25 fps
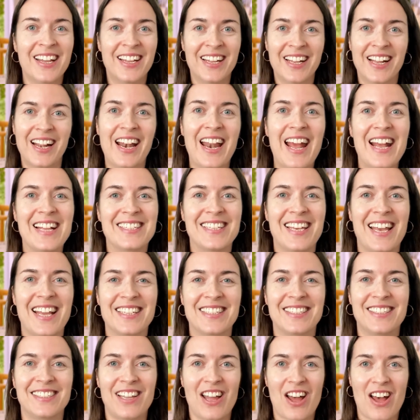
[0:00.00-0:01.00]
Let's get
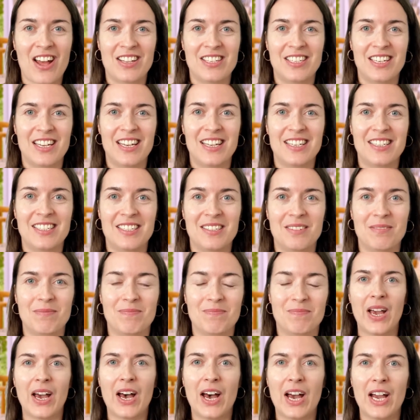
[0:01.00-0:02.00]
started.
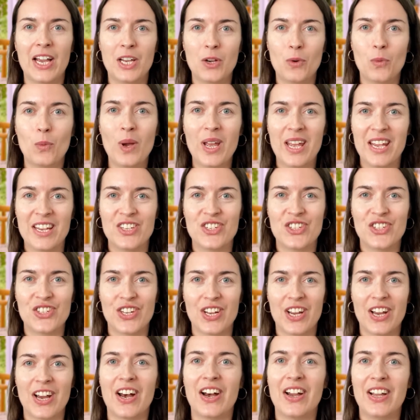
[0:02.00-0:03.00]
I wish
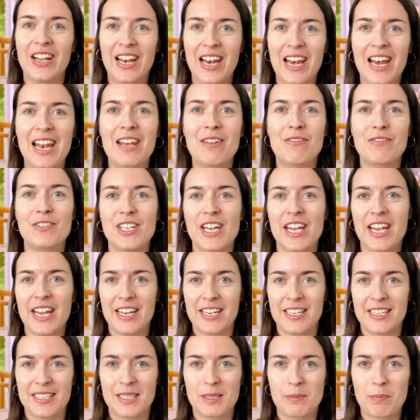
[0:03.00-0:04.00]
I lived
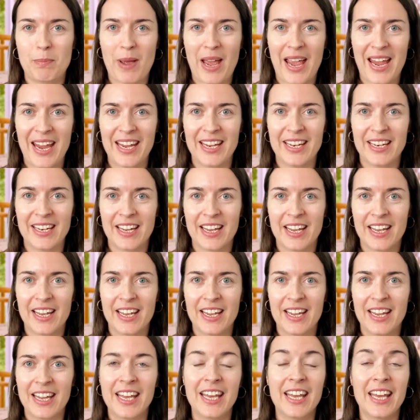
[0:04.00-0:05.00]
in Spain.
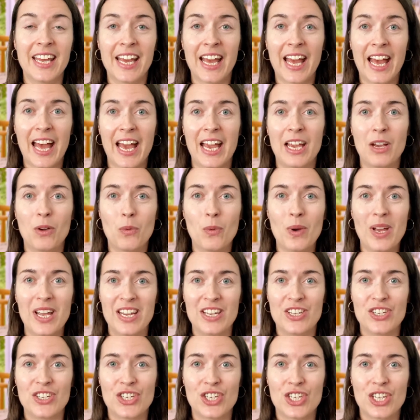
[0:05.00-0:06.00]
I
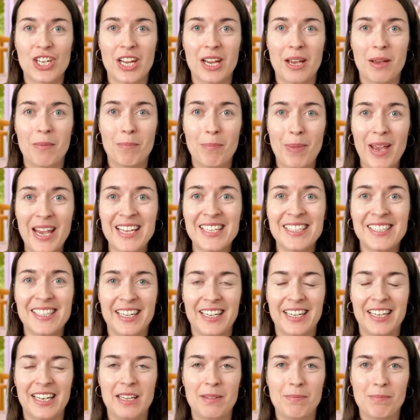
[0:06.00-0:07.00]
wish
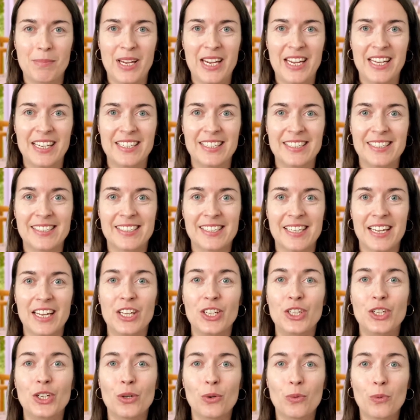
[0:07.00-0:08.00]
basically means
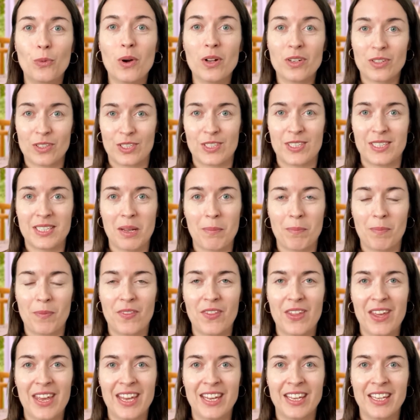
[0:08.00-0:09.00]
you want
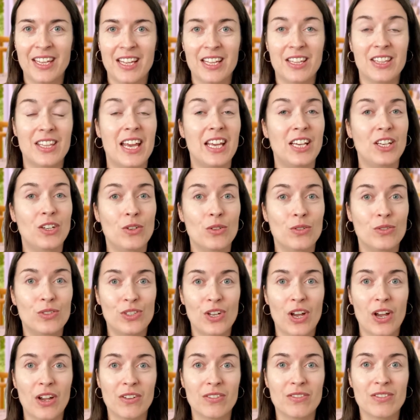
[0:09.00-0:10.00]
something that you
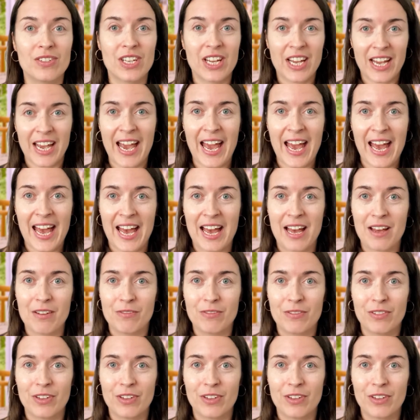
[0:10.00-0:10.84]
don't have.